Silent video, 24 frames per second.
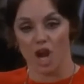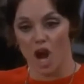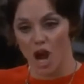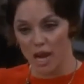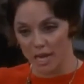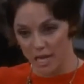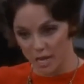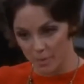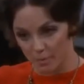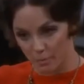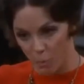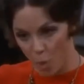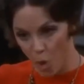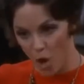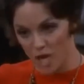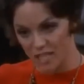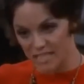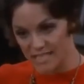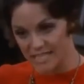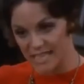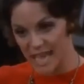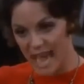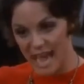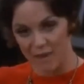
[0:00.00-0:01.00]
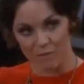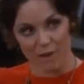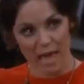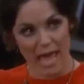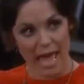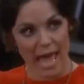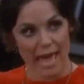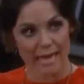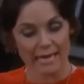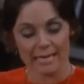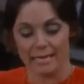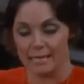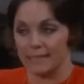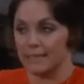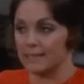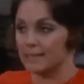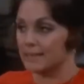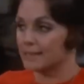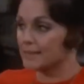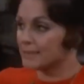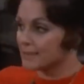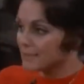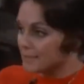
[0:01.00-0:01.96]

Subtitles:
in a Boy Scout hat?